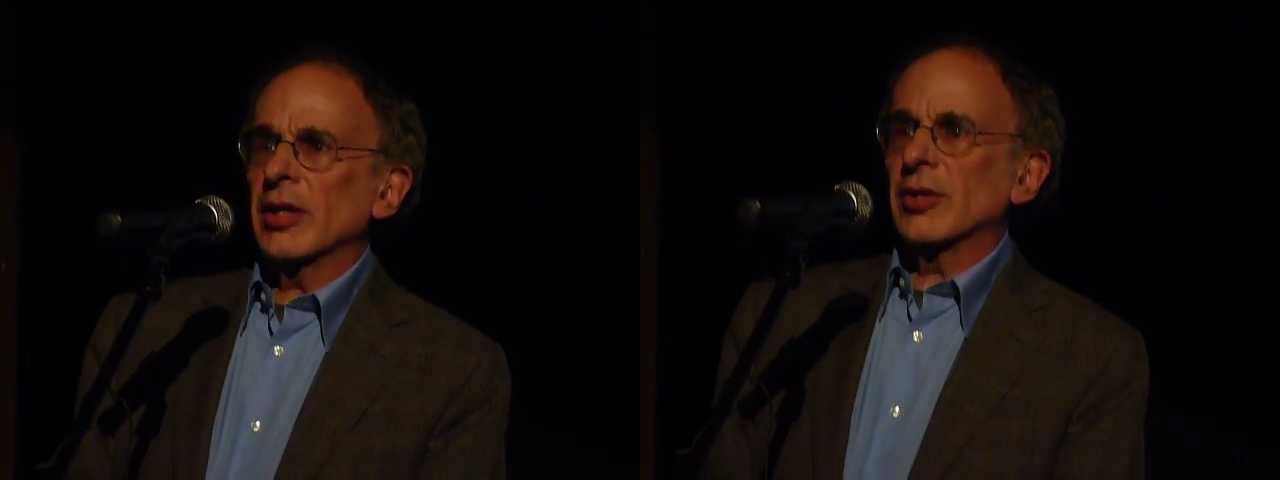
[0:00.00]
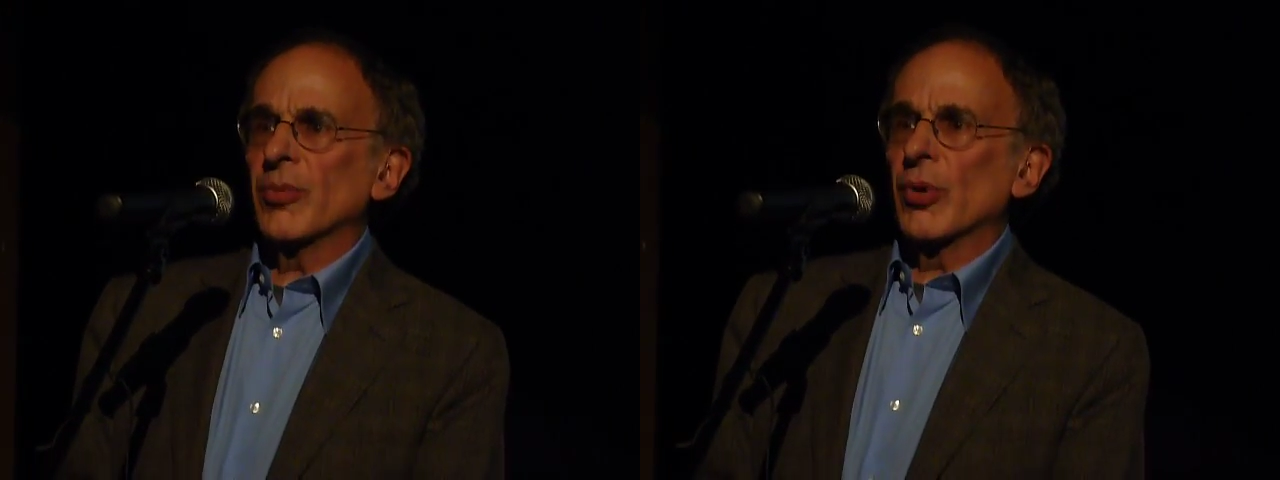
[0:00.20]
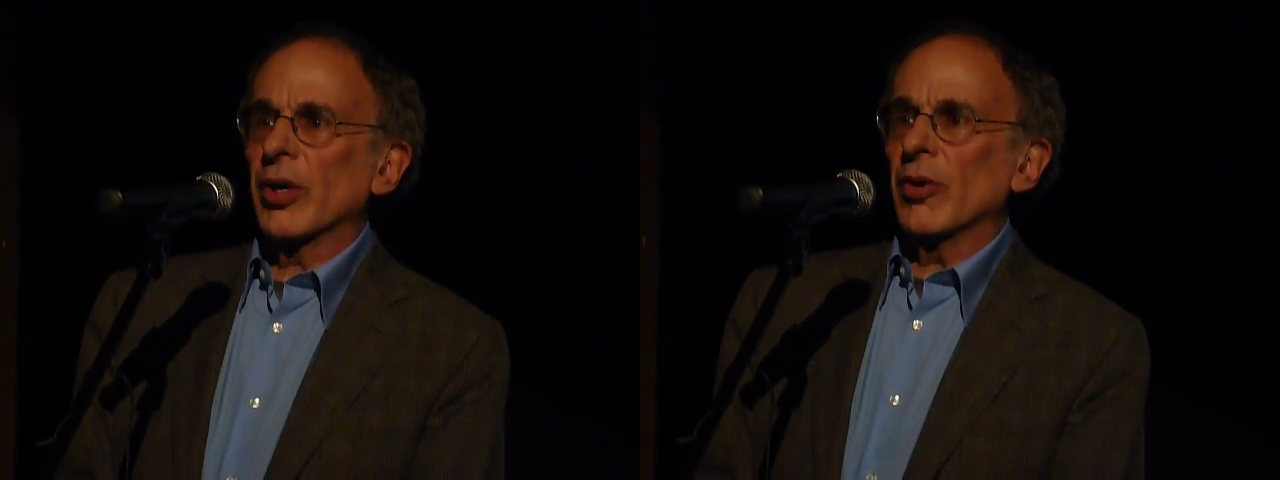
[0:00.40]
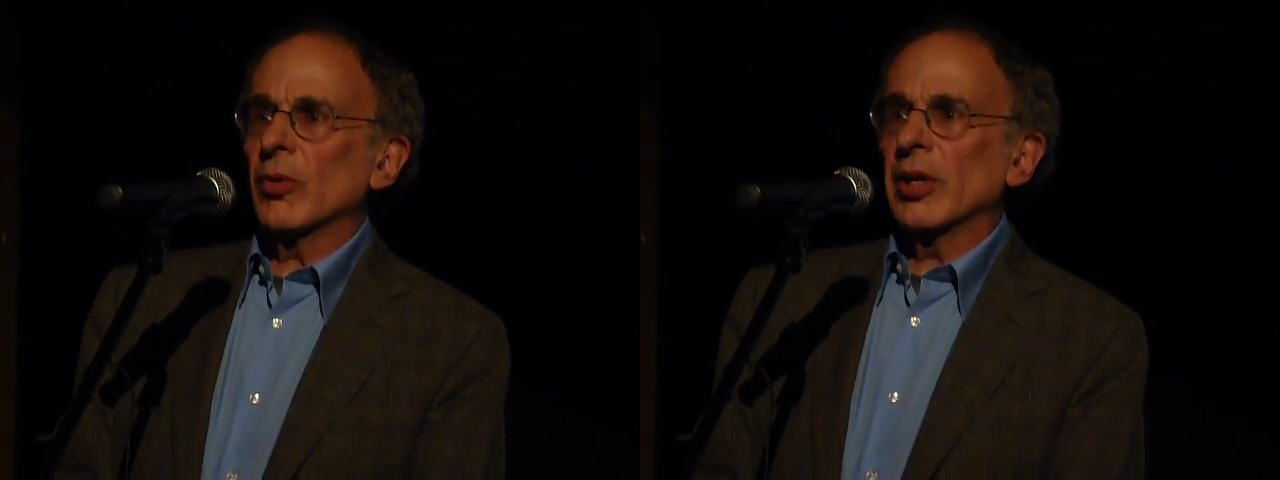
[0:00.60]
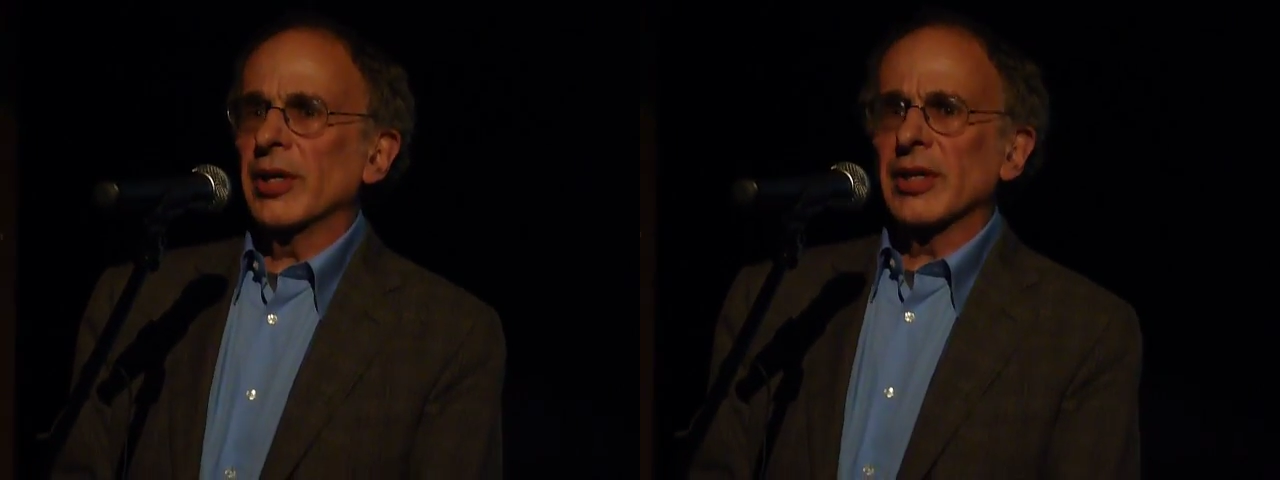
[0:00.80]
at the Port of
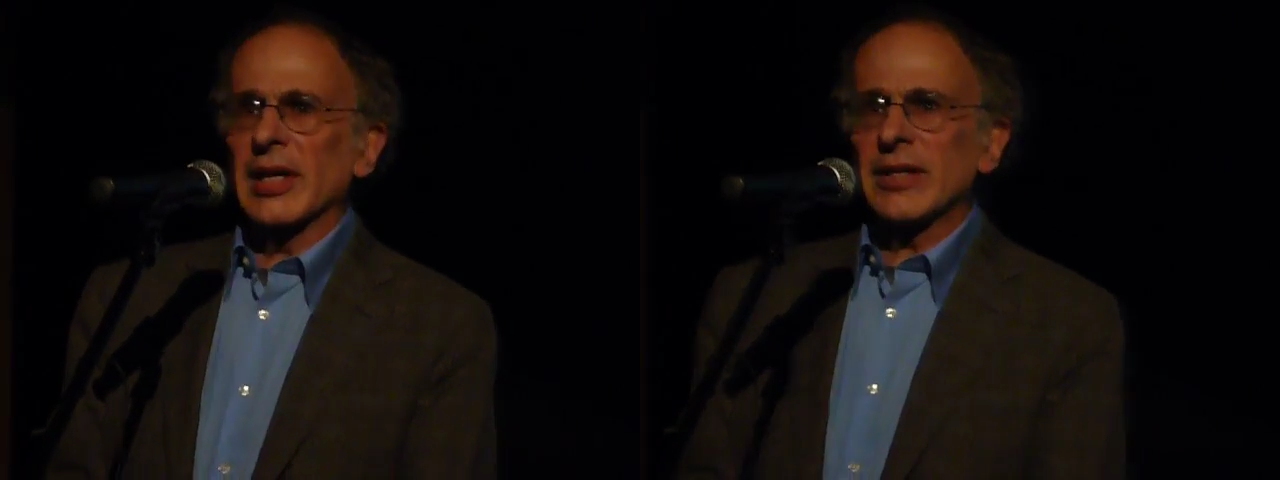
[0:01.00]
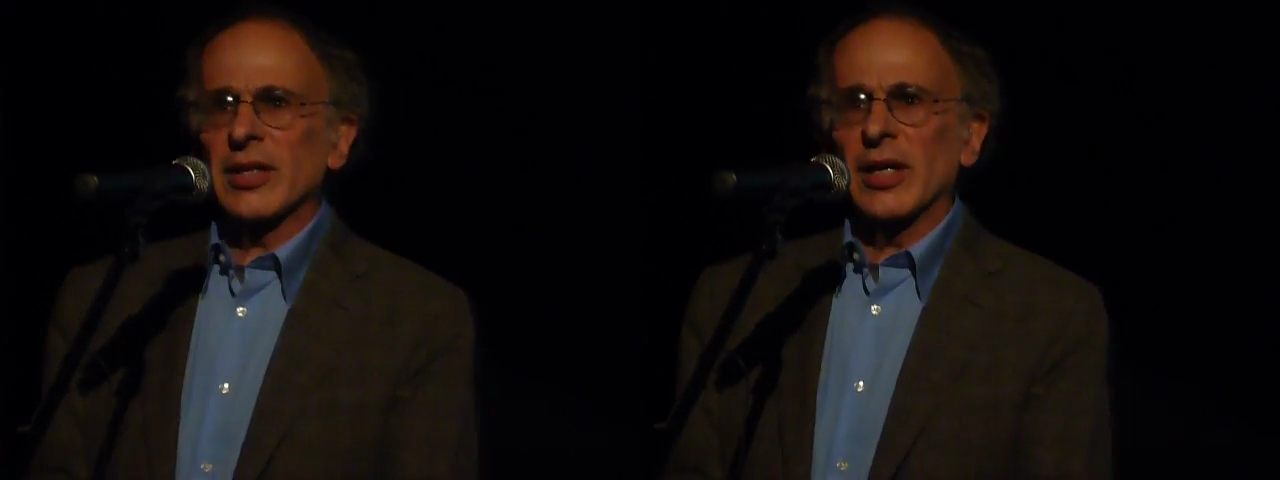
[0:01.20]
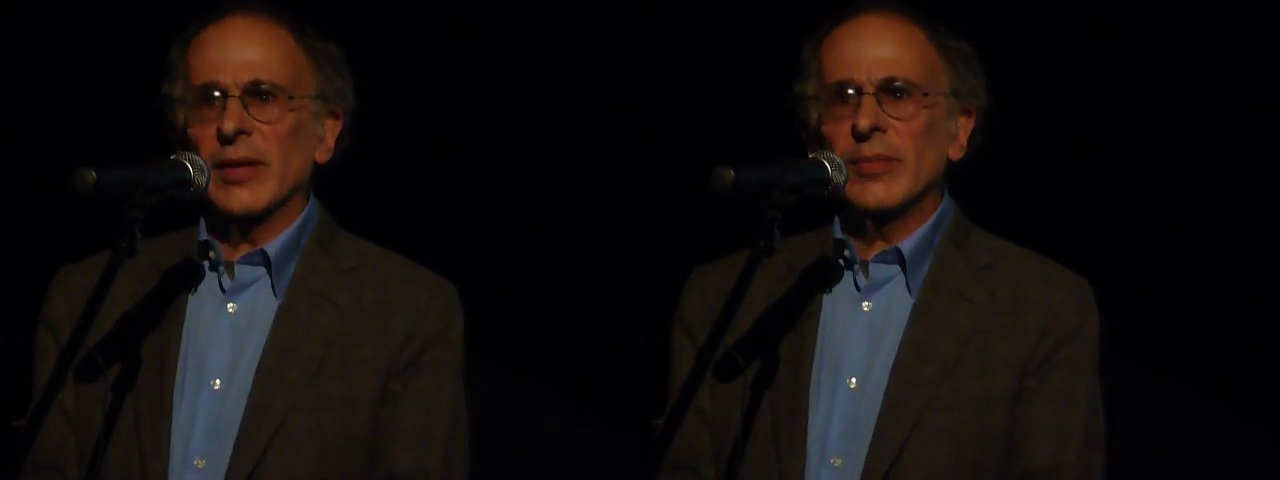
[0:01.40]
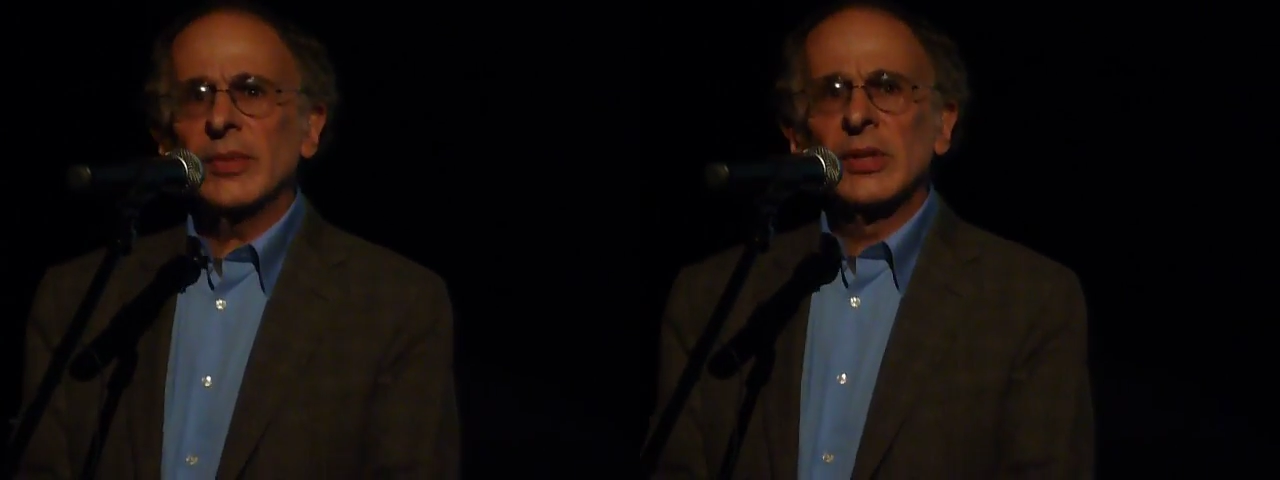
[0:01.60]
Oakland at that time?